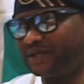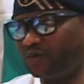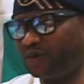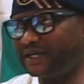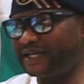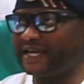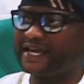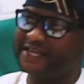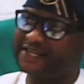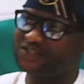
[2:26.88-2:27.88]
in 1 year,
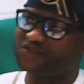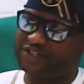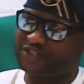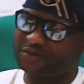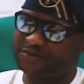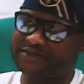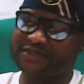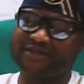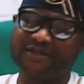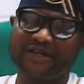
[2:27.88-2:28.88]
engaged 3 jobs.
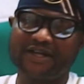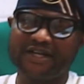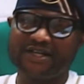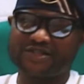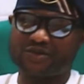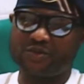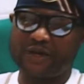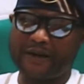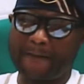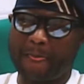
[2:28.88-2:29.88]
So
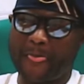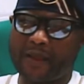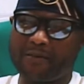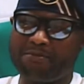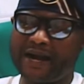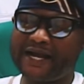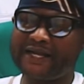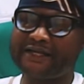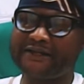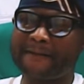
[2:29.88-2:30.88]

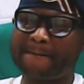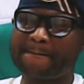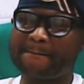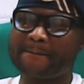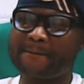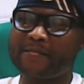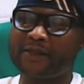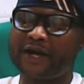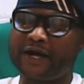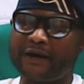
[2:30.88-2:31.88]
my
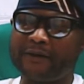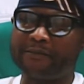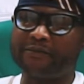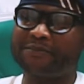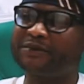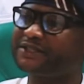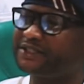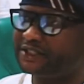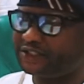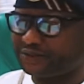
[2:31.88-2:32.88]

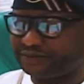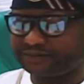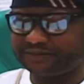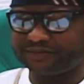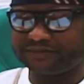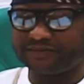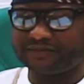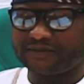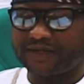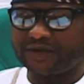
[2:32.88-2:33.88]
representation
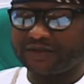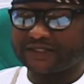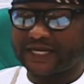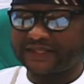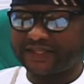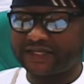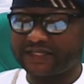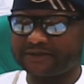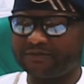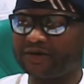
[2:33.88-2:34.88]
was, I think,
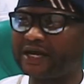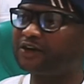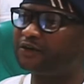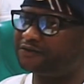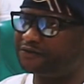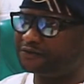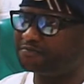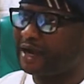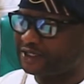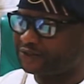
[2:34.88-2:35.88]
is born out of
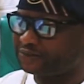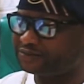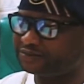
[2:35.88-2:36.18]
passion.